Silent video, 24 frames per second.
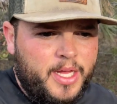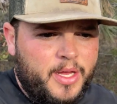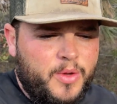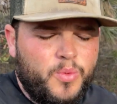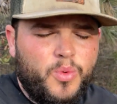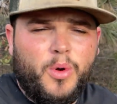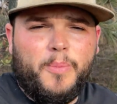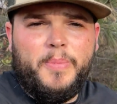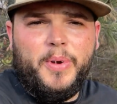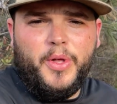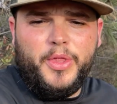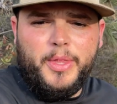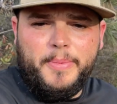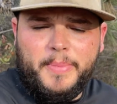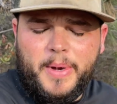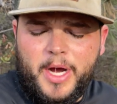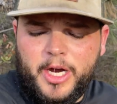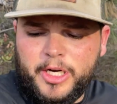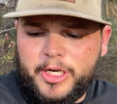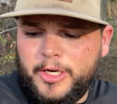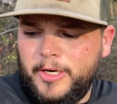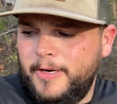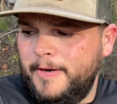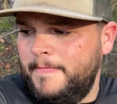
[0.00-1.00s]
We'll build the
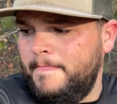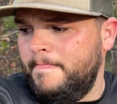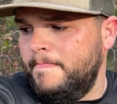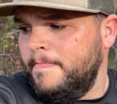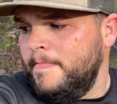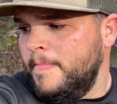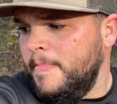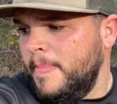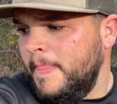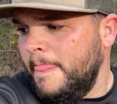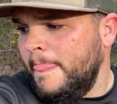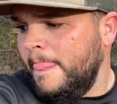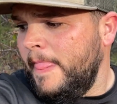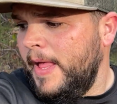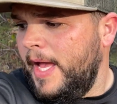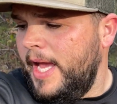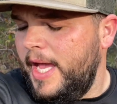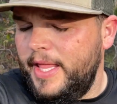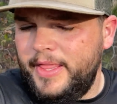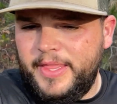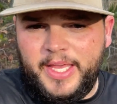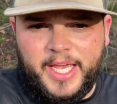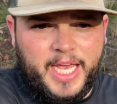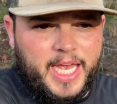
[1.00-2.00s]
bunker,
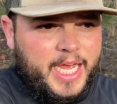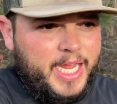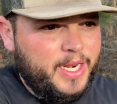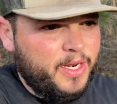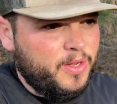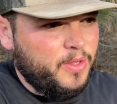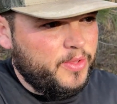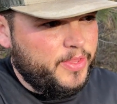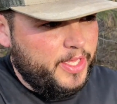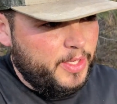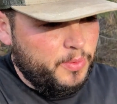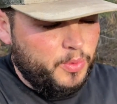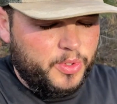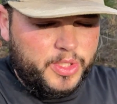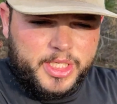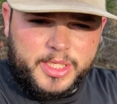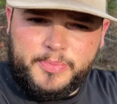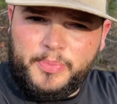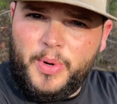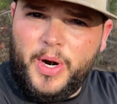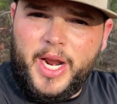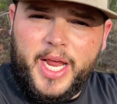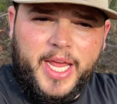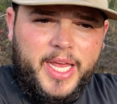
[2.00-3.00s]
and then we'll
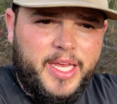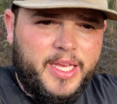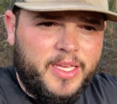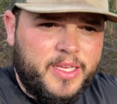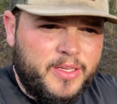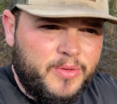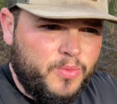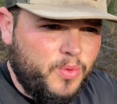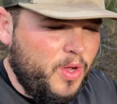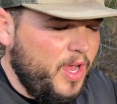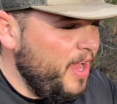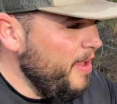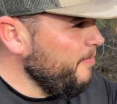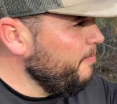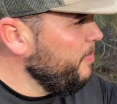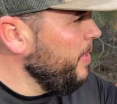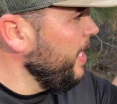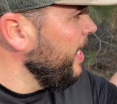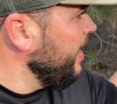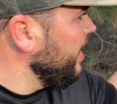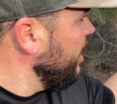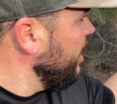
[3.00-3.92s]
spray. We'll have Bennett